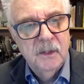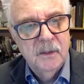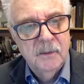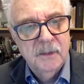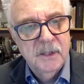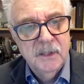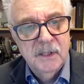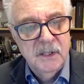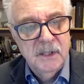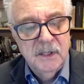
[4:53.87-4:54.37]

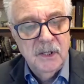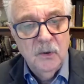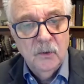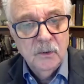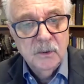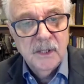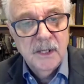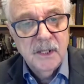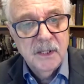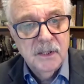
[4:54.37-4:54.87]
because in the
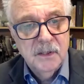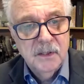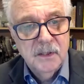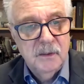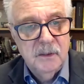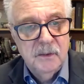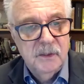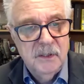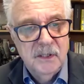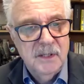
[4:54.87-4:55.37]
old days,
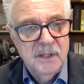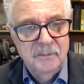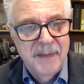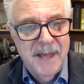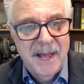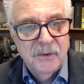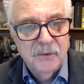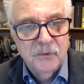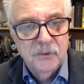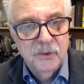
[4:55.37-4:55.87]
it didn't
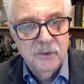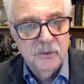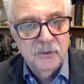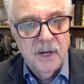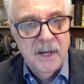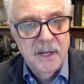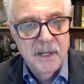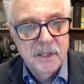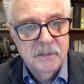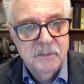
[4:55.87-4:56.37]
matter who your
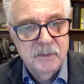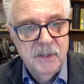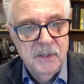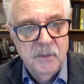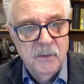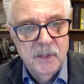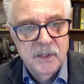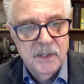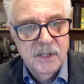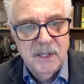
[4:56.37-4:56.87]
ISP was.